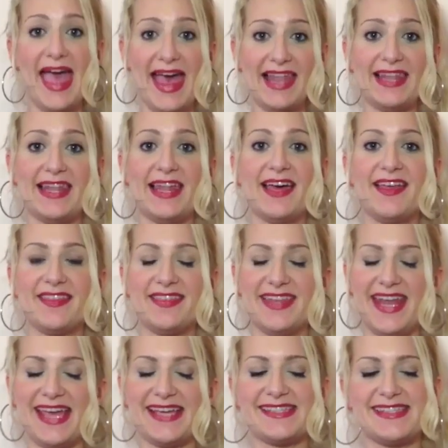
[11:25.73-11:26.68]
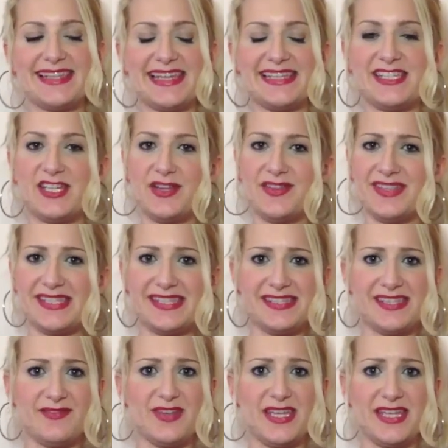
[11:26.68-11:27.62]
L, the next letter, this
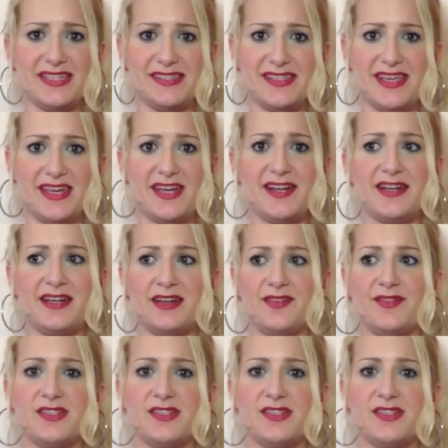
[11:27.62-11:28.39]
is even easier.